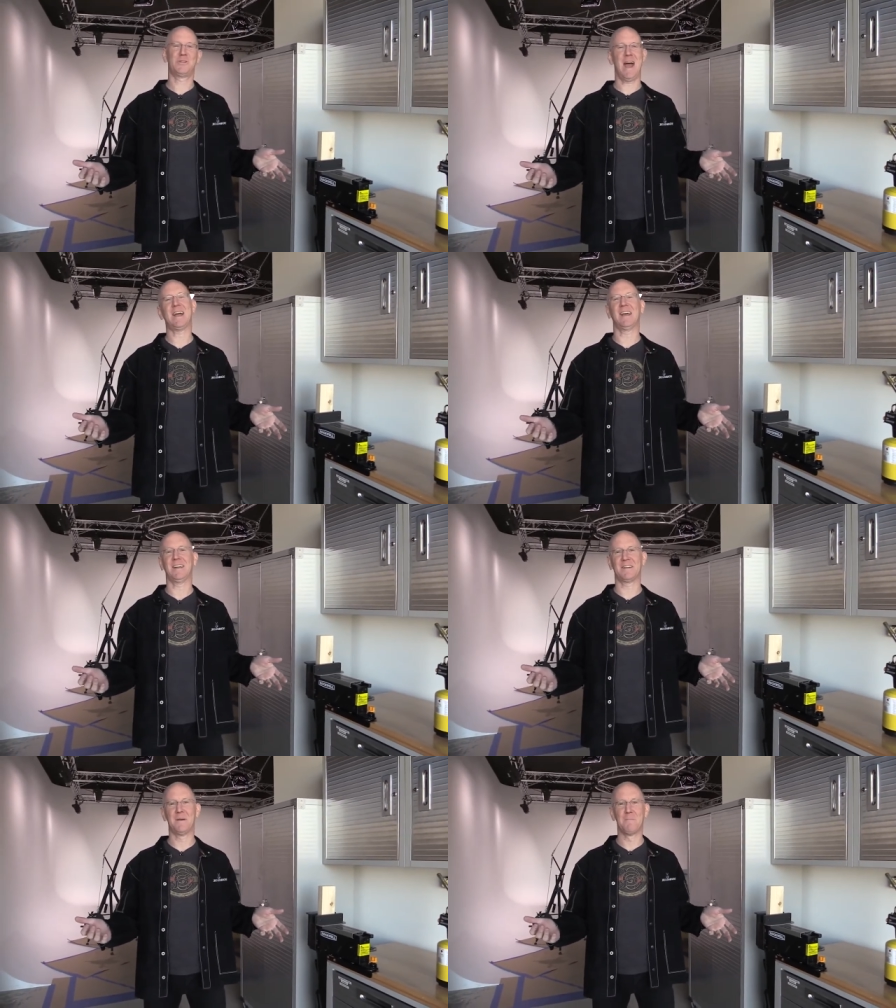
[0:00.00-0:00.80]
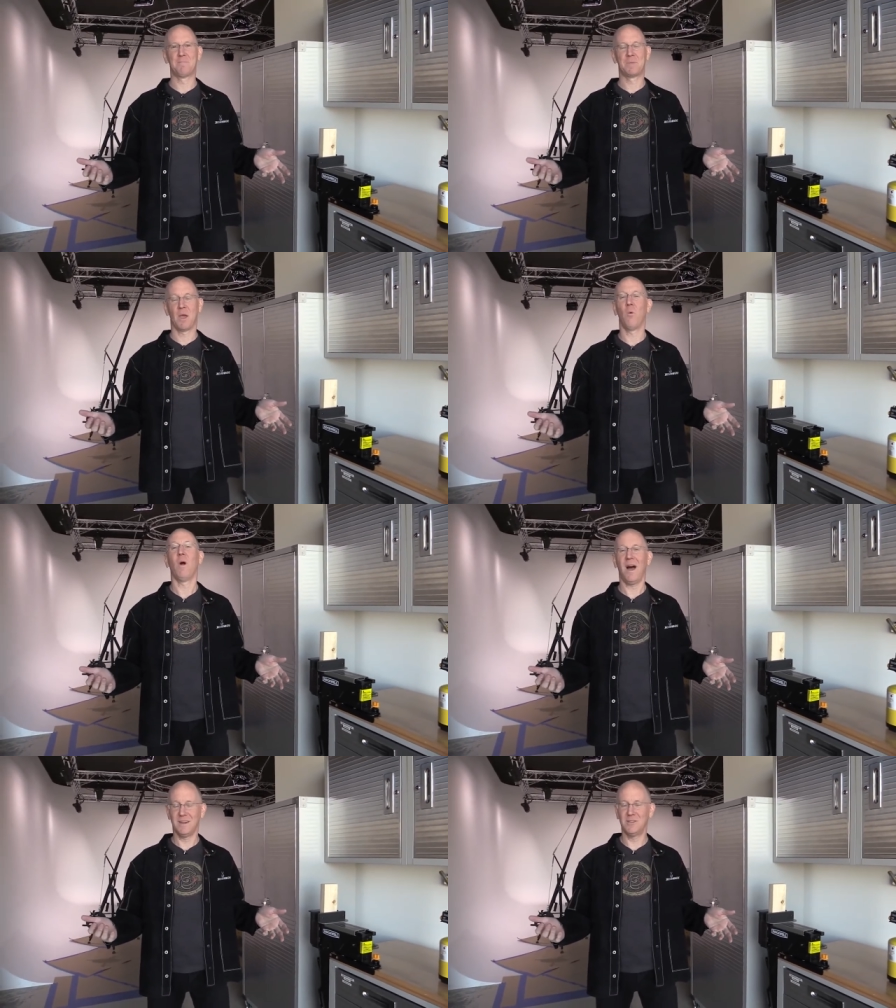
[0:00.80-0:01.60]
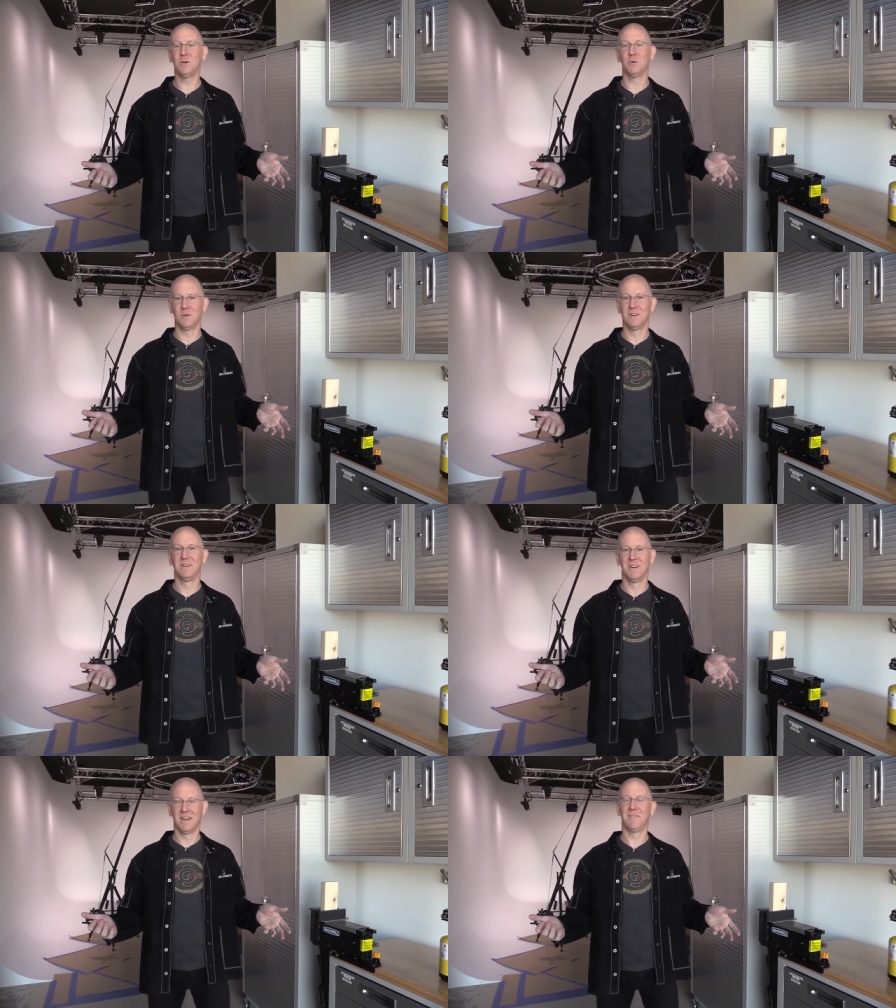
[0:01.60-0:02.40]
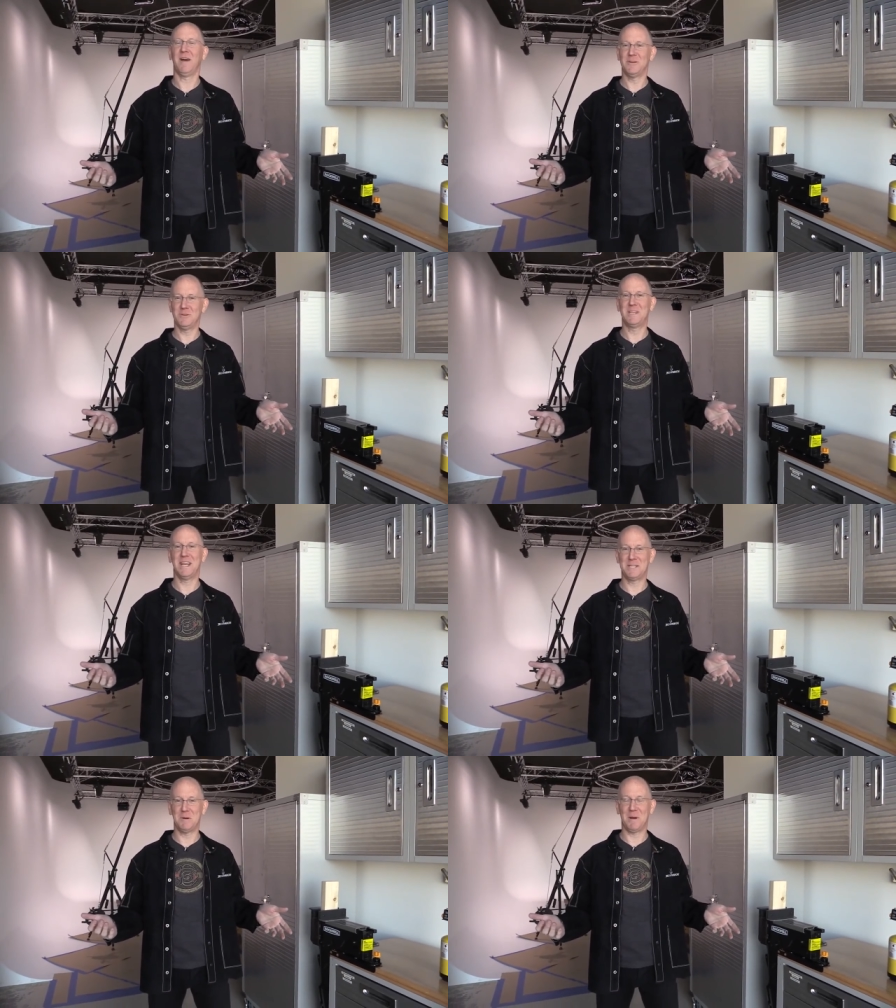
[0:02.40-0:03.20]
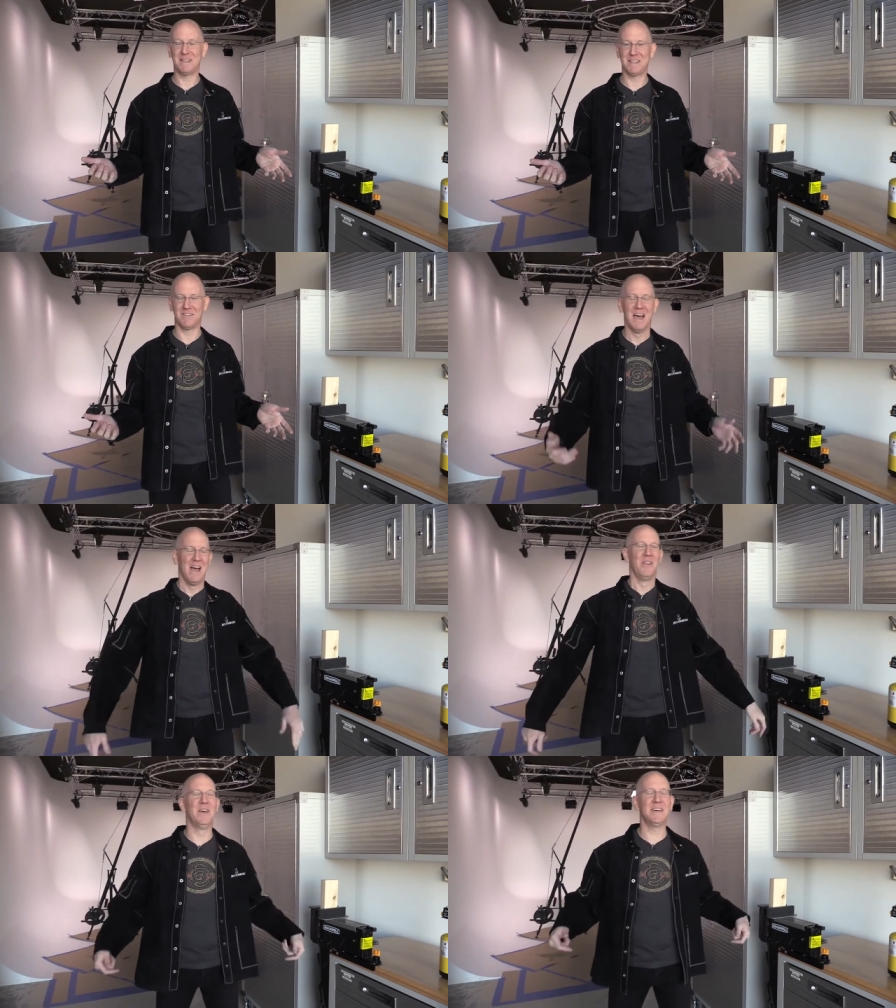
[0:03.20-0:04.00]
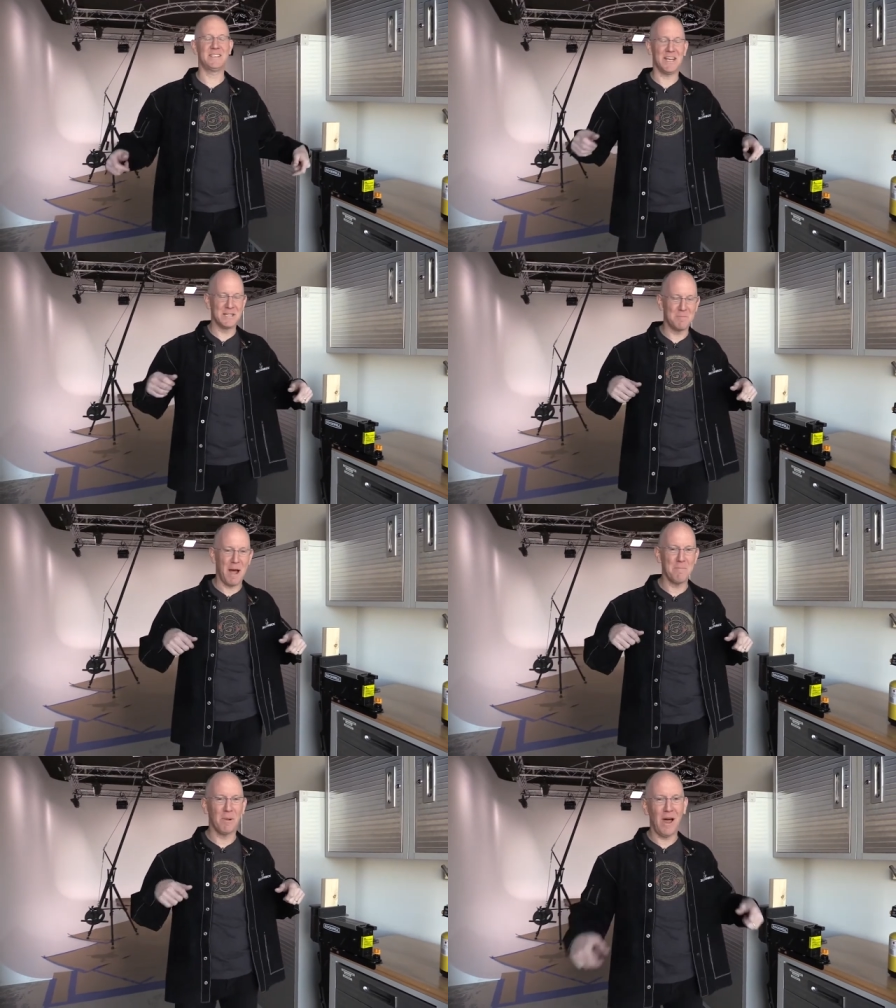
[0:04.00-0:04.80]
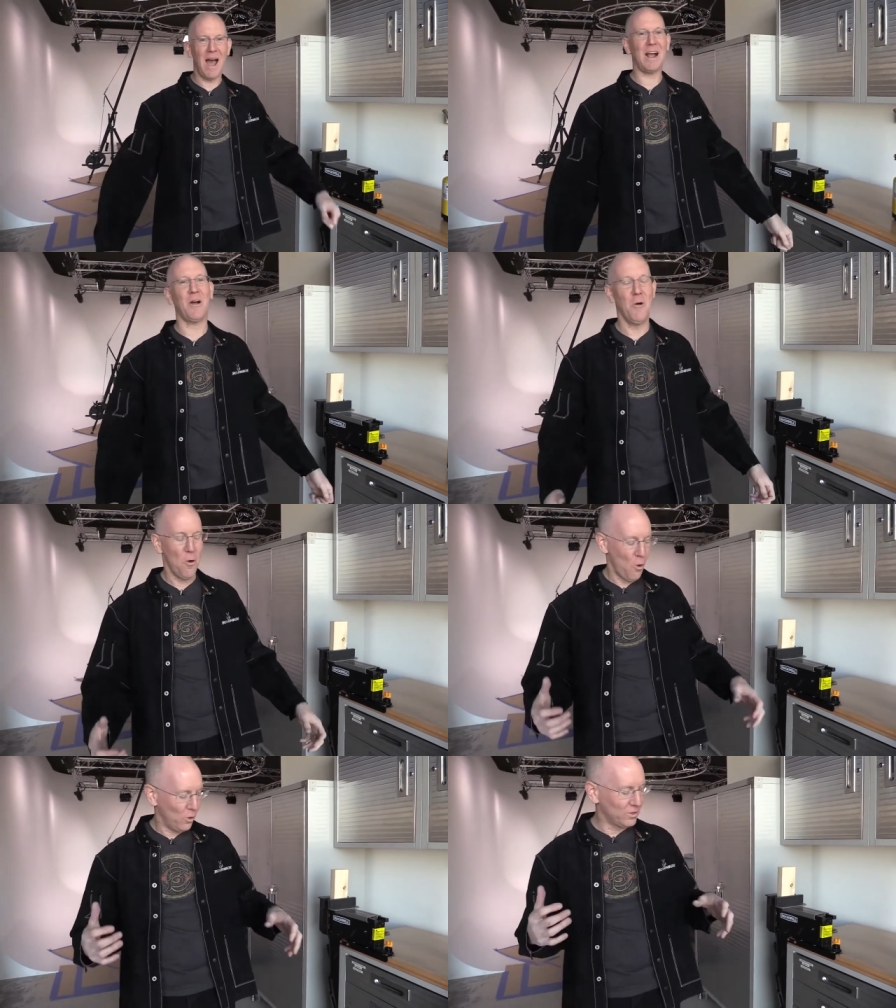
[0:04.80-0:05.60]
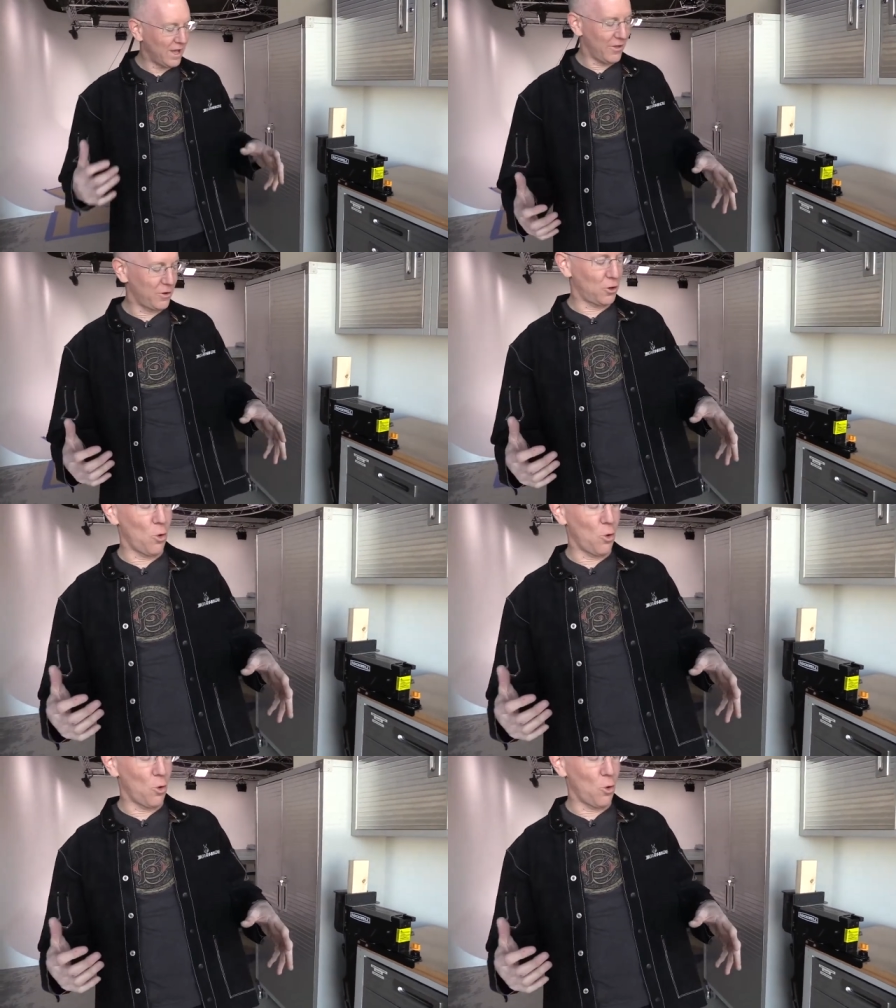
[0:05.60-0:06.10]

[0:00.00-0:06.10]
jacket. Well, I do. If I do say so myself. This is my black leather